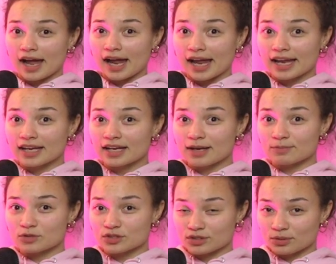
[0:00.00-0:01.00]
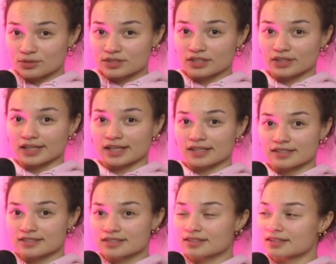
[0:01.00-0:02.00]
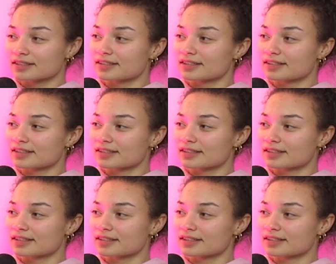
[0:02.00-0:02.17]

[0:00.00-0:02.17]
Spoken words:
I am so serious.